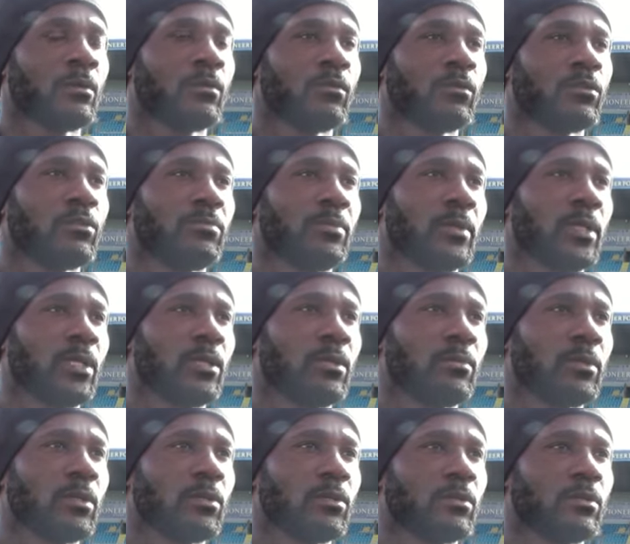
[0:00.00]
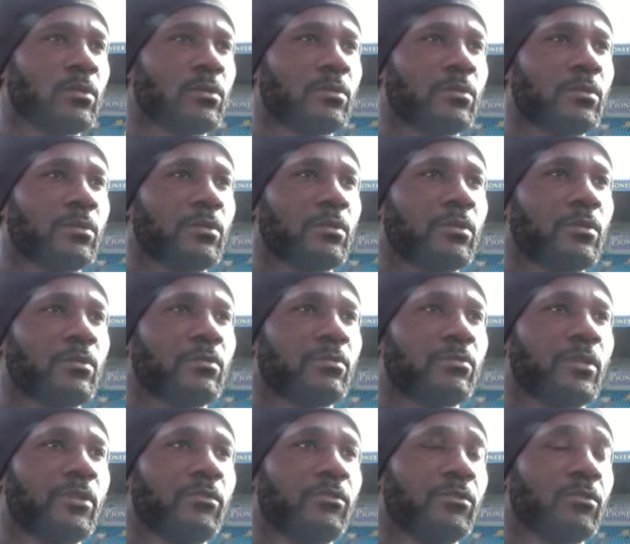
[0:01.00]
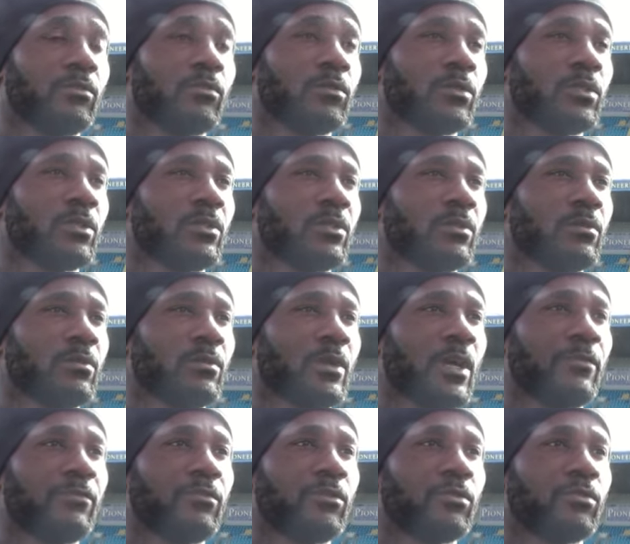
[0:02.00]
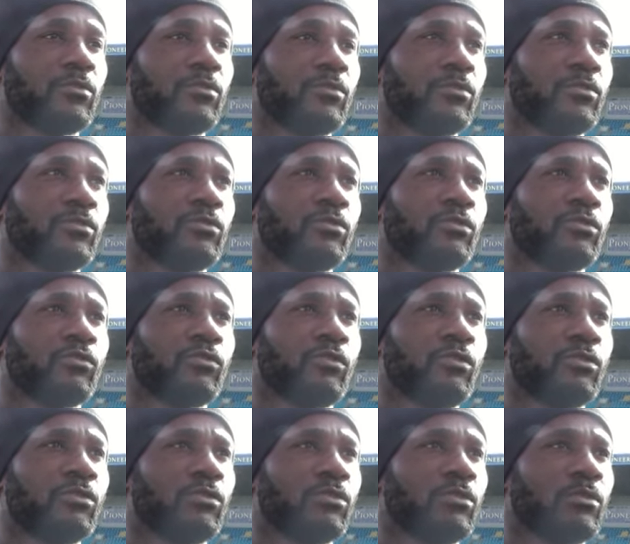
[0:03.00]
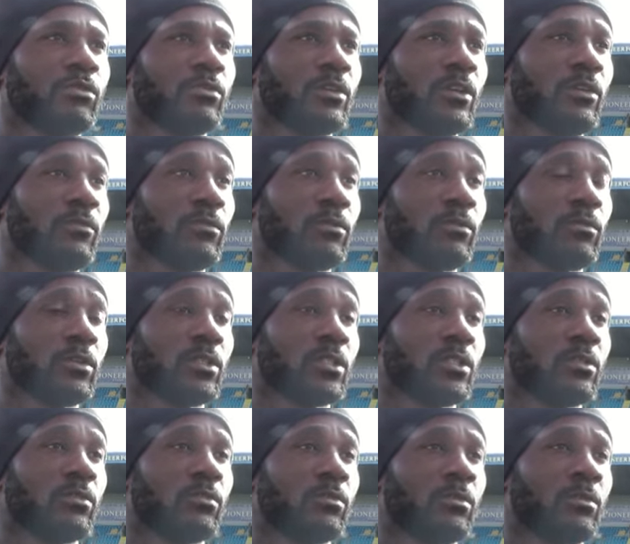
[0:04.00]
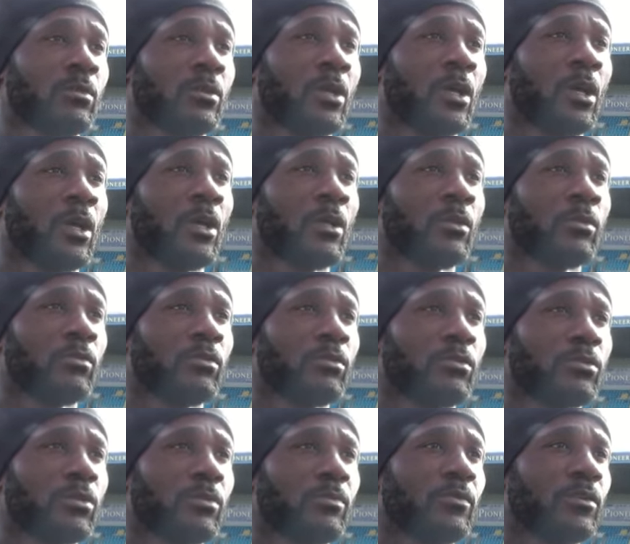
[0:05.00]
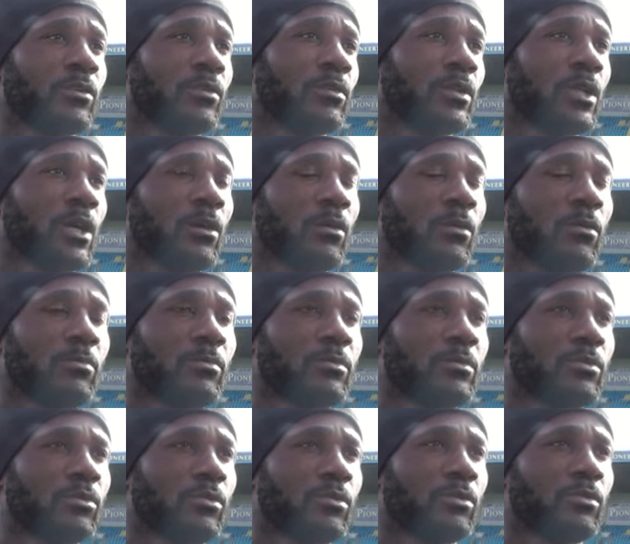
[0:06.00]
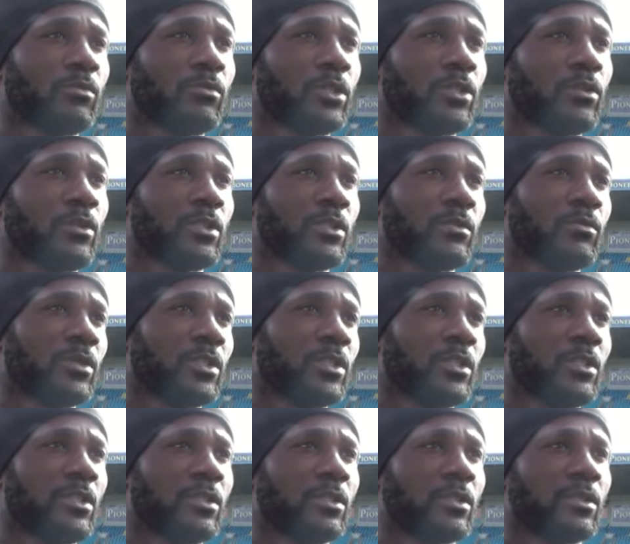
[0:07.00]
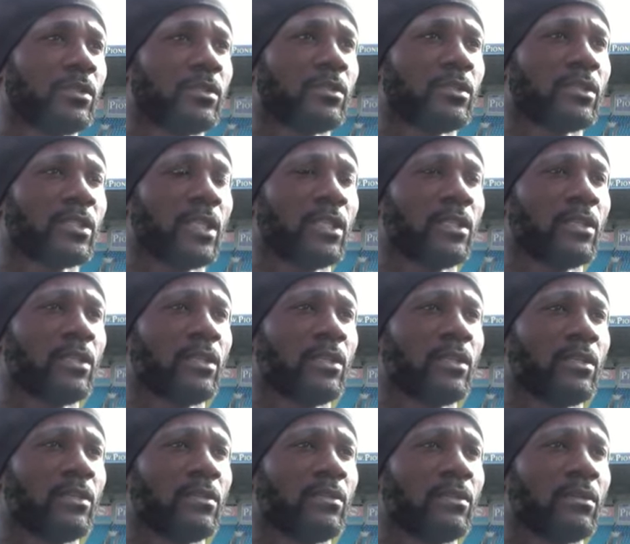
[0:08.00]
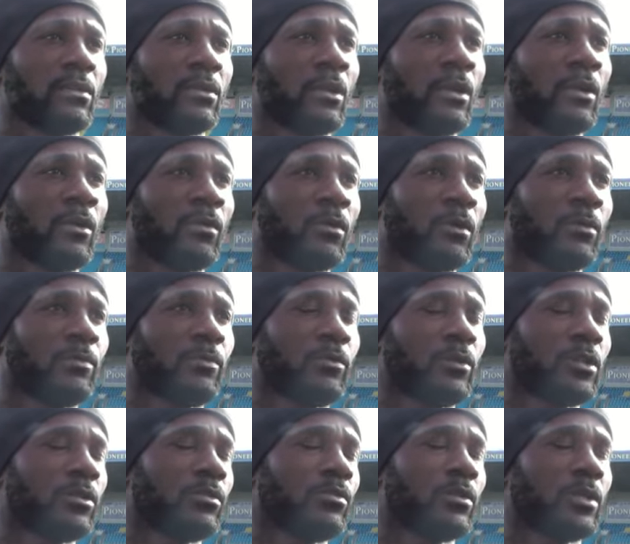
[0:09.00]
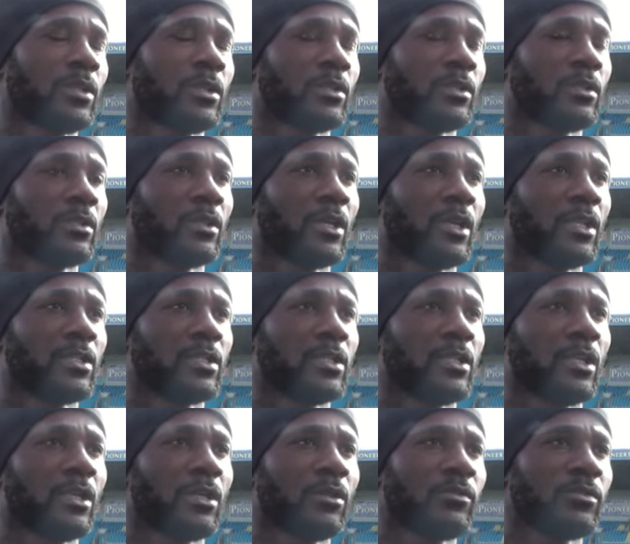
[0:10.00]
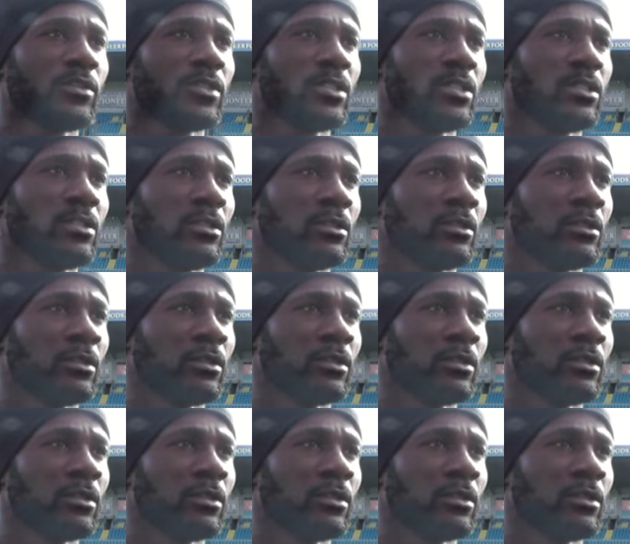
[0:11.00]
It was big because, you know, everyone after two draw, you know, everyone wanted to do something good at home. So we did it on Saturday and we'll probably do it until the end of the season.